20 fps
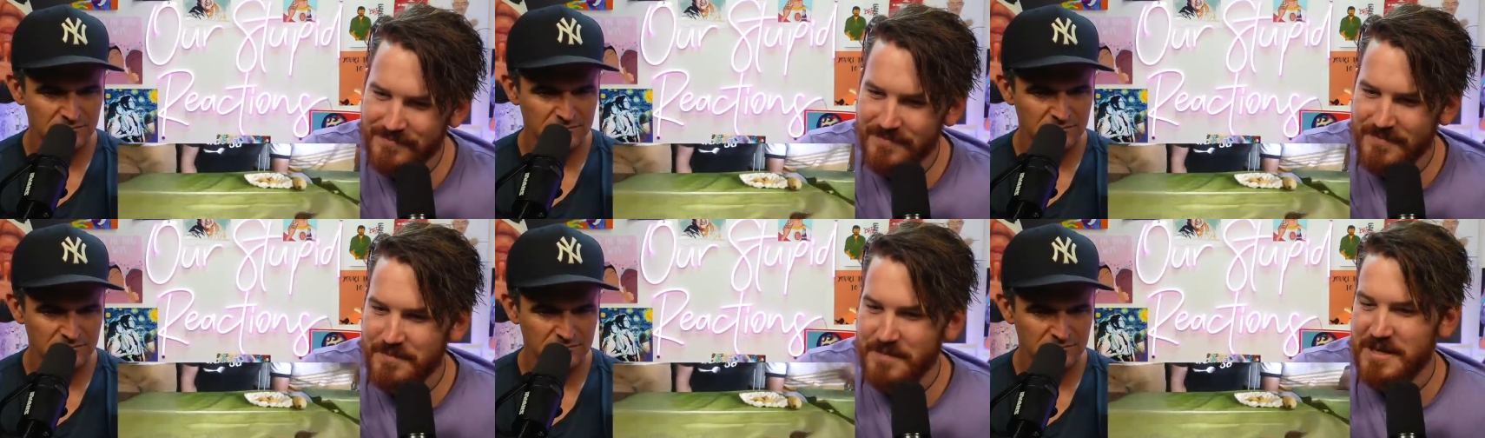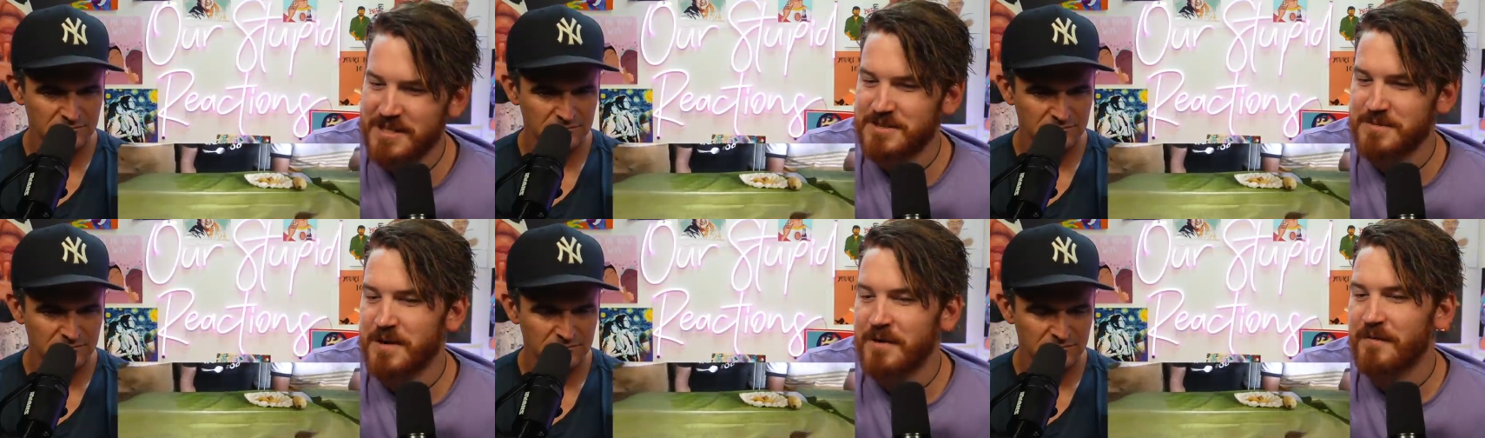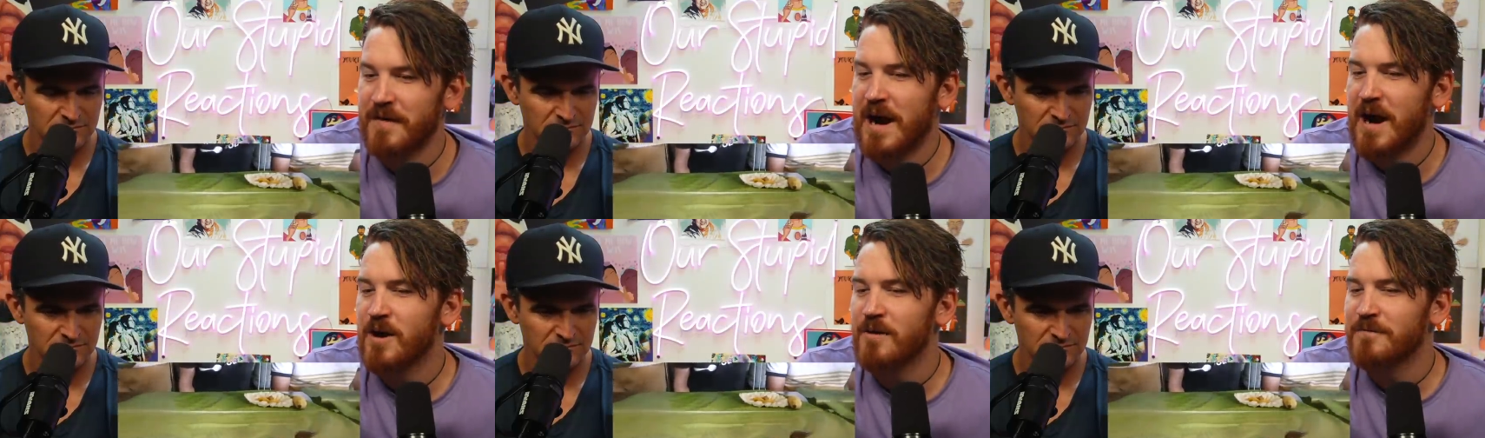Speaker 1: Reminds me
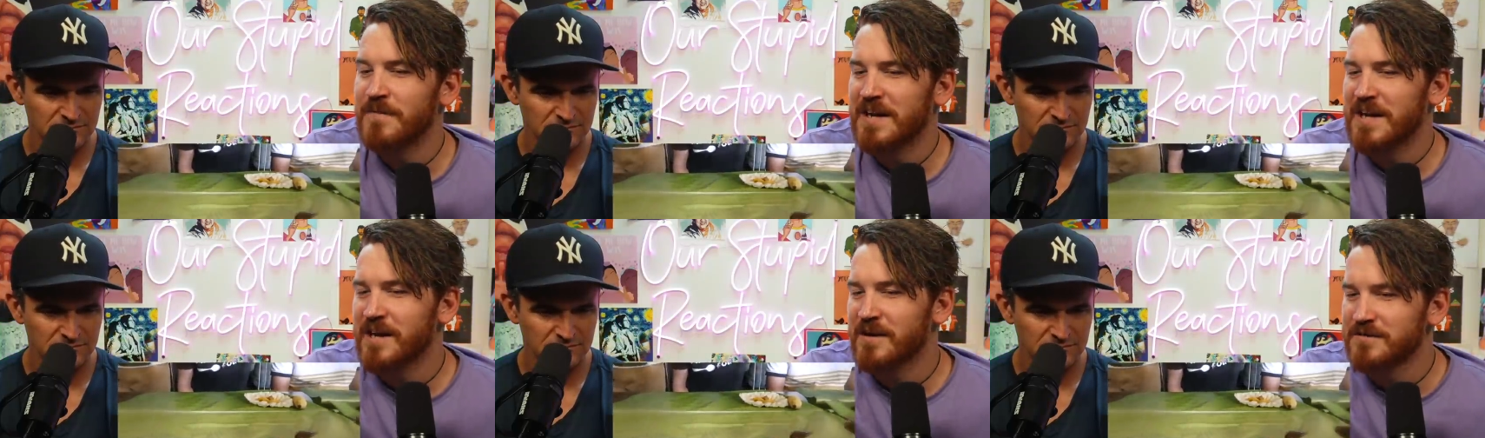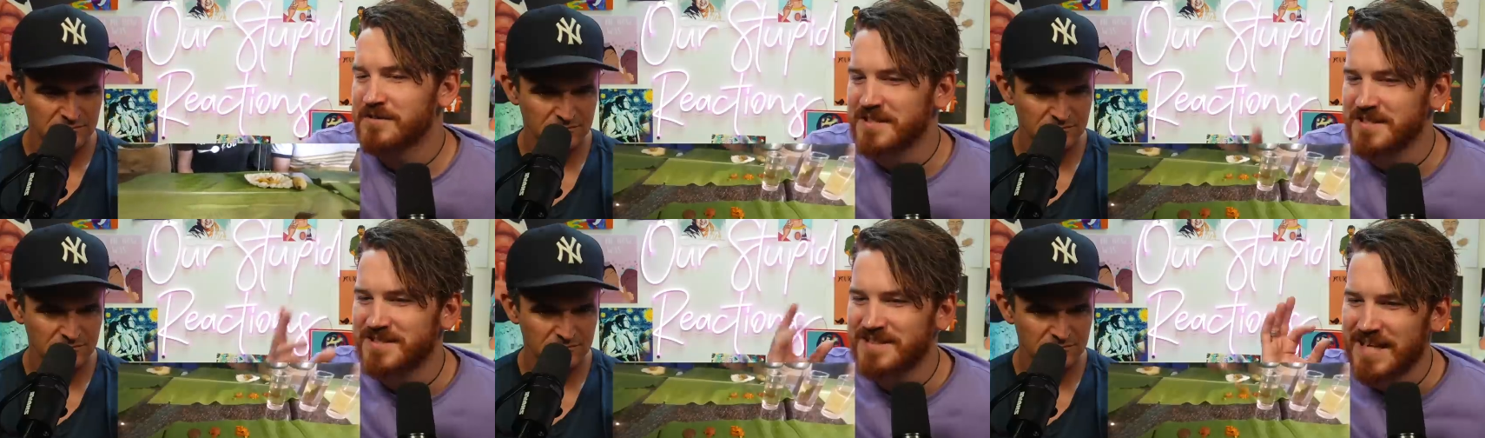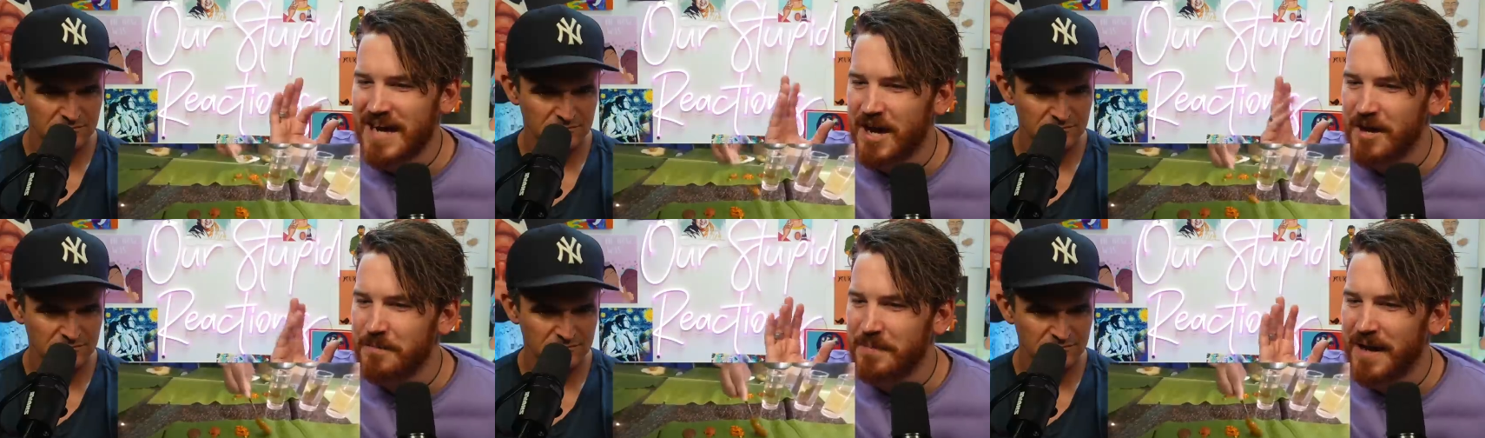of our videos, the
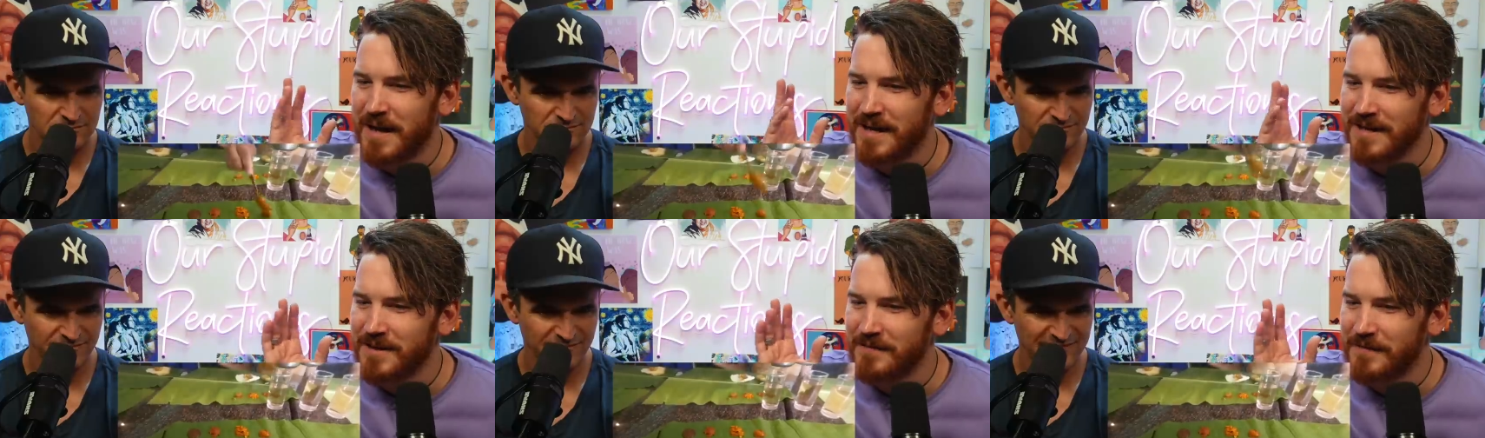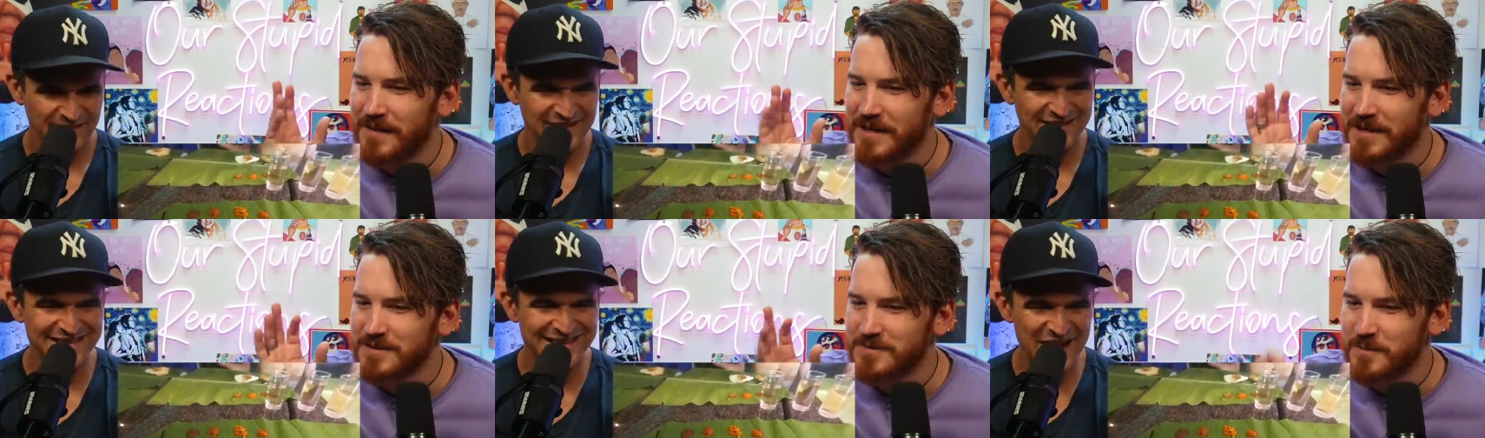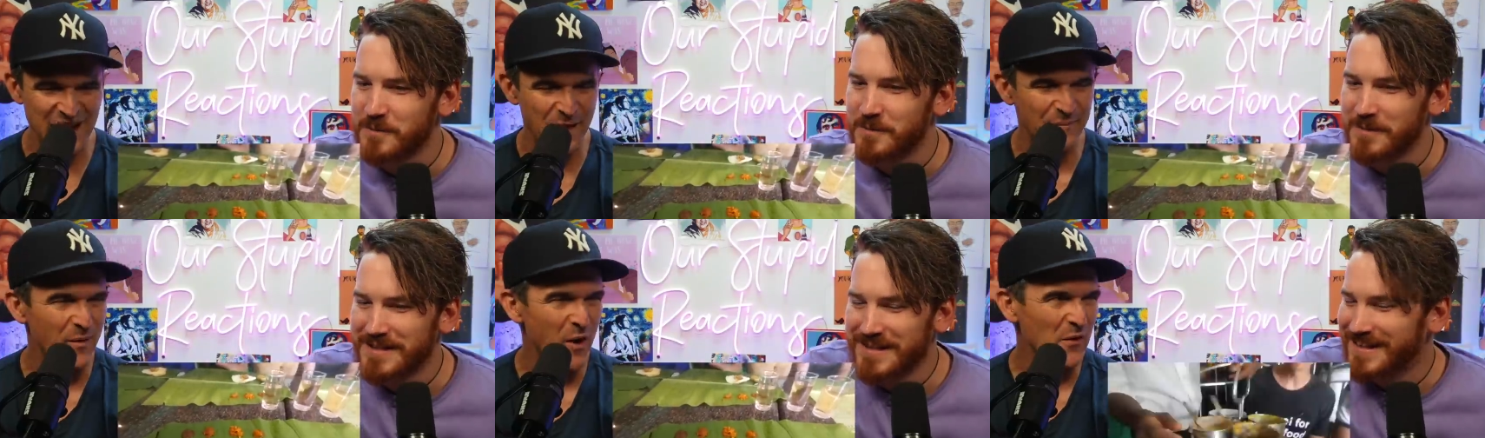sound behind the videos.
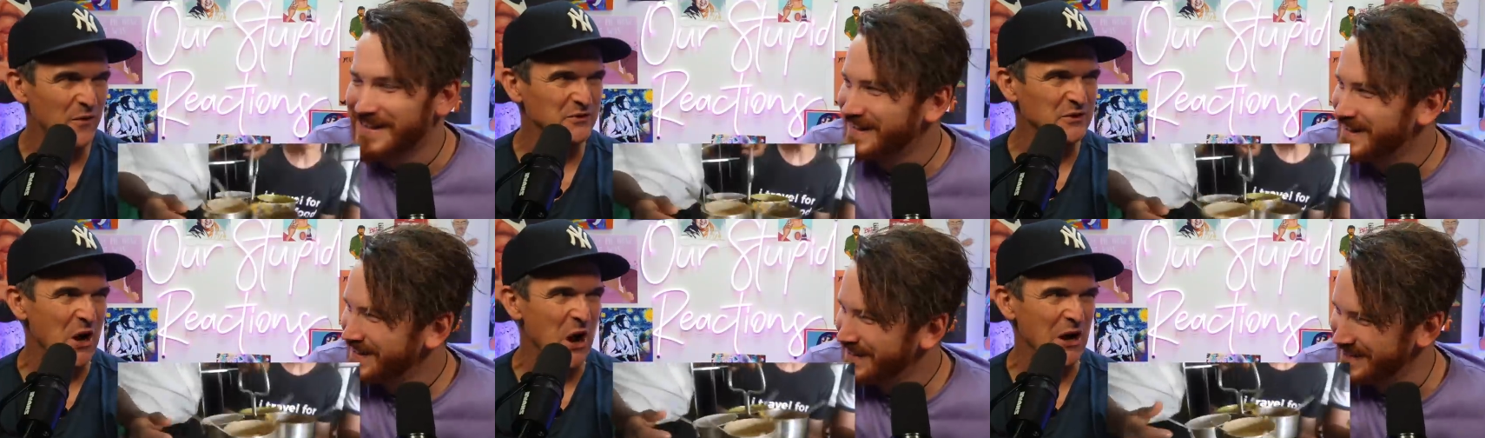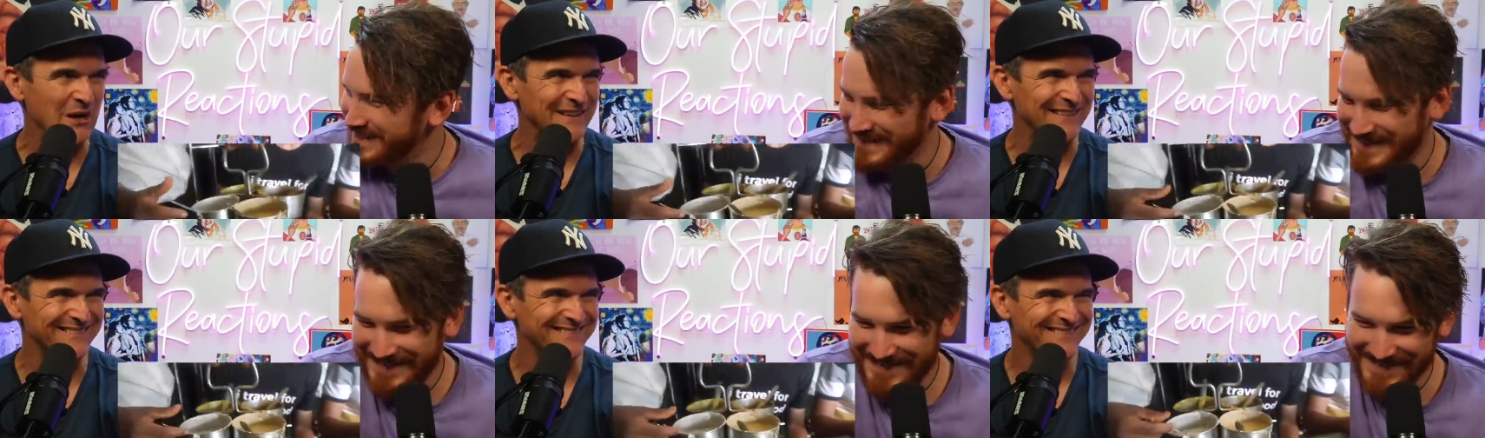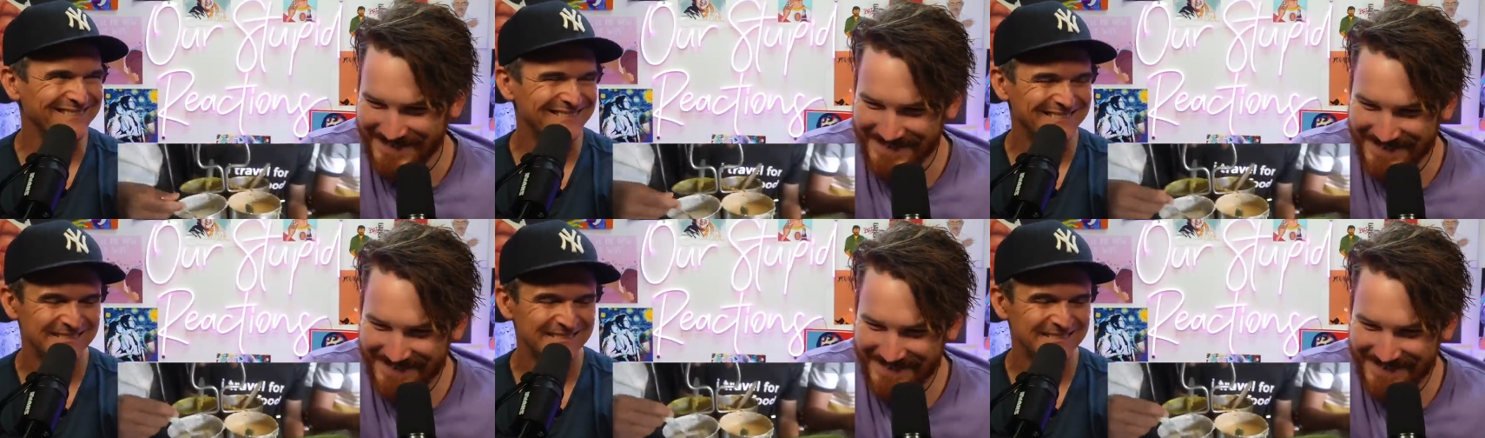Yeah, all the talking.